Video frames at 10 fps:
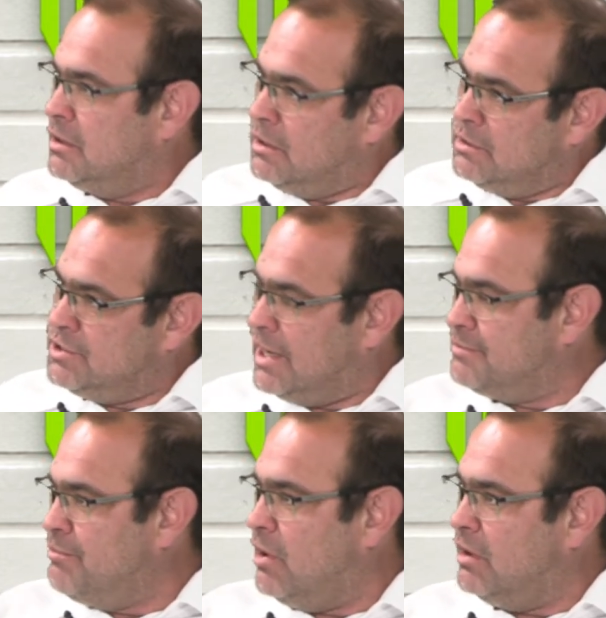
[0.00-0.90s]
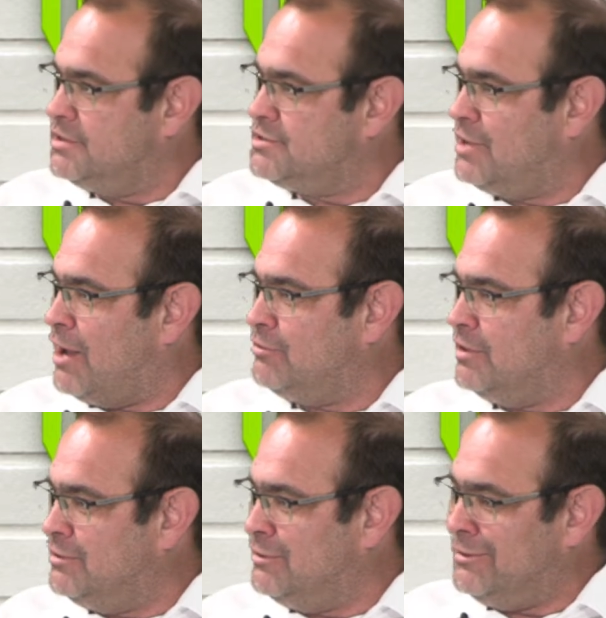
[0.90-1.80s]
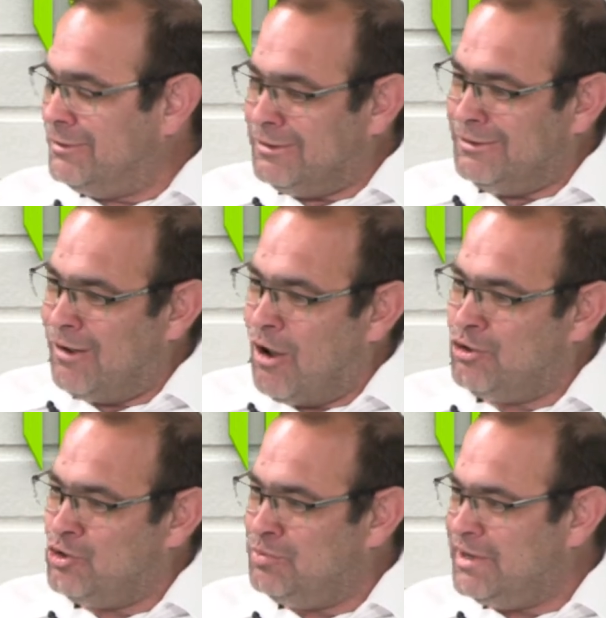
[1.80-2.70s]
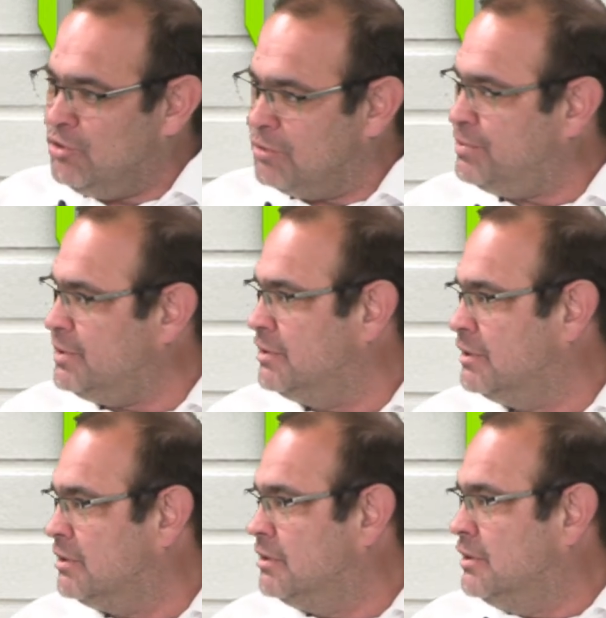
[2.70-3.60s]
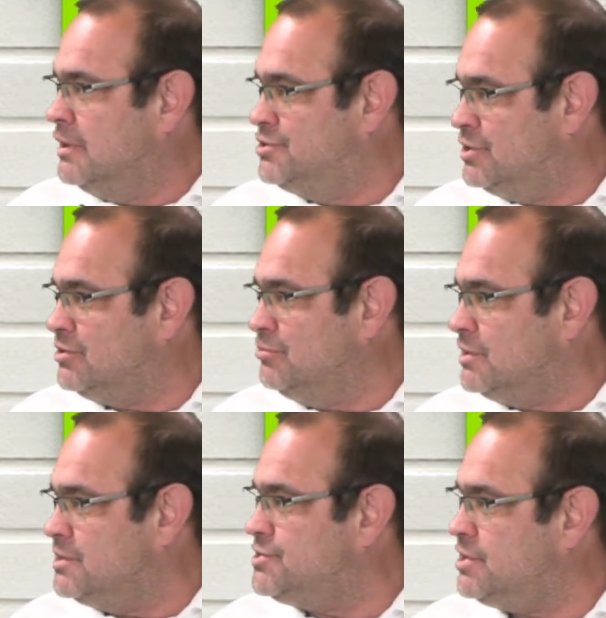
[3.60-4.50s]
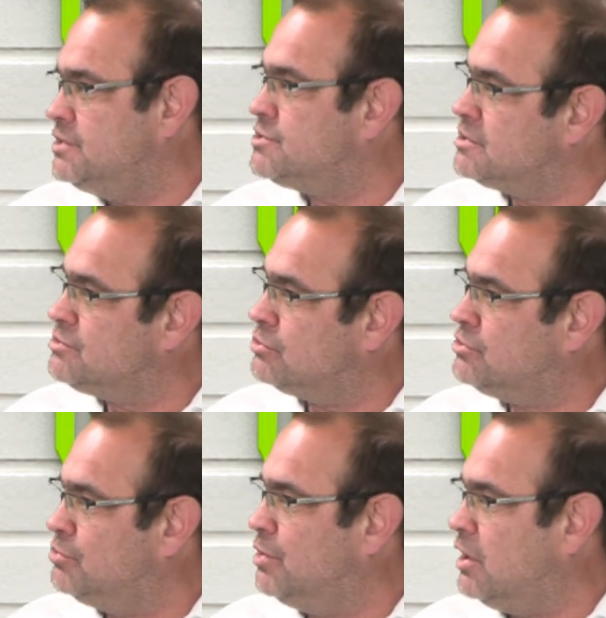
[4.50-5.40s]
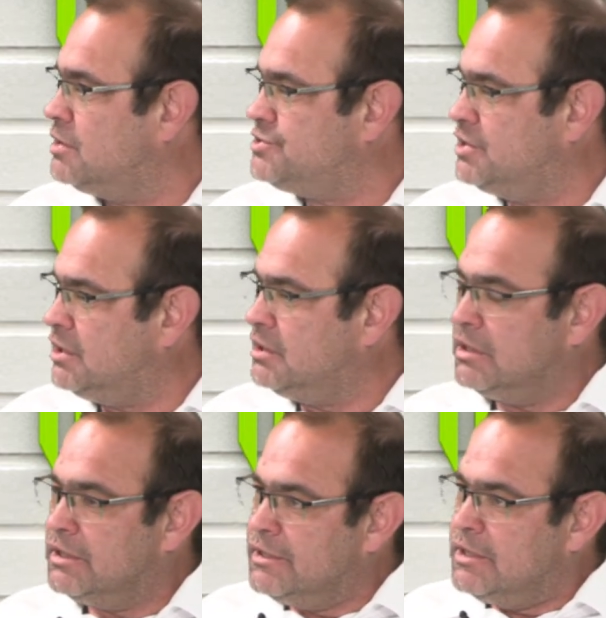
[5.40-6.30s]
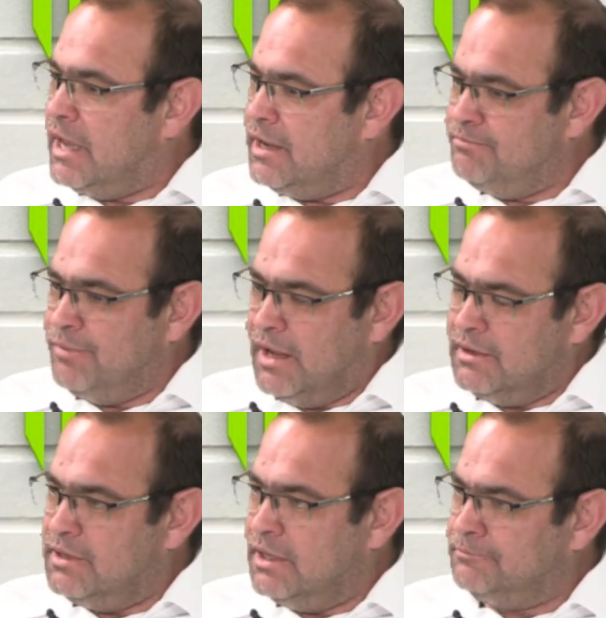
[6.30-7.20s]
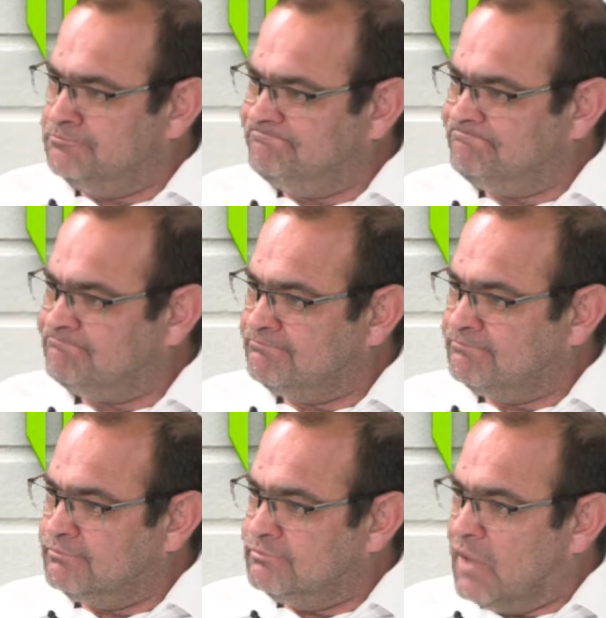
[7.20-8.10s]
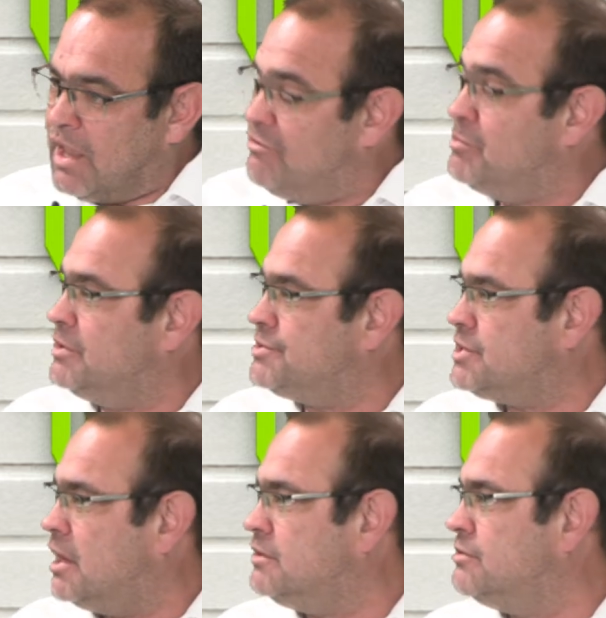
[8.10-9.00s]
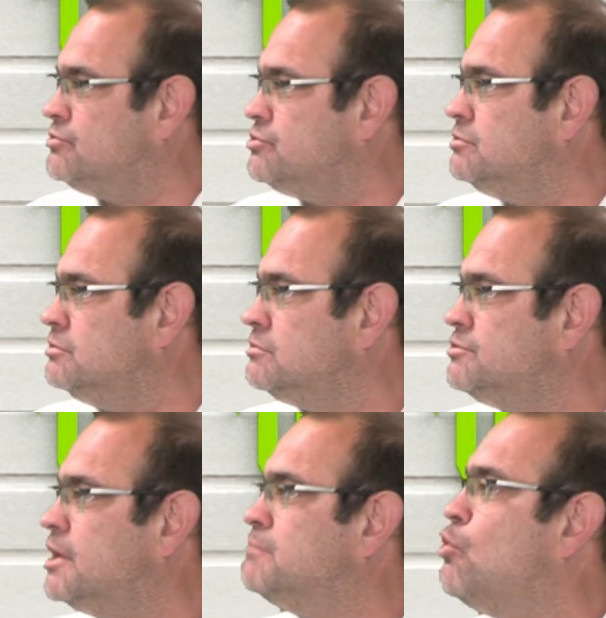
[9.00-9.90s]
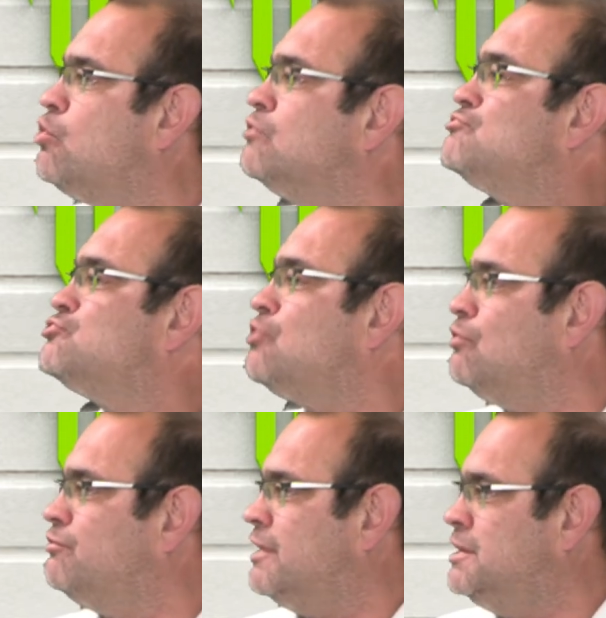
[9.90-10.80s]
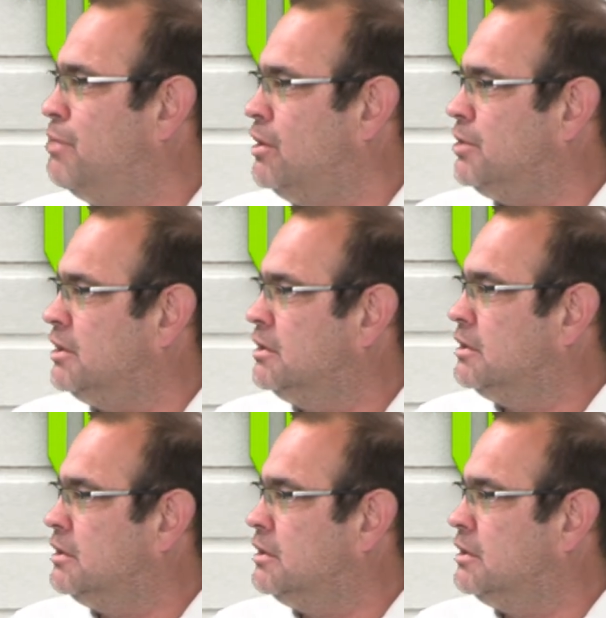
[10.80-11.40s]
Jack Ma has arguably not been legitimately seen since October last year, and government decided to take more control of Alibaba.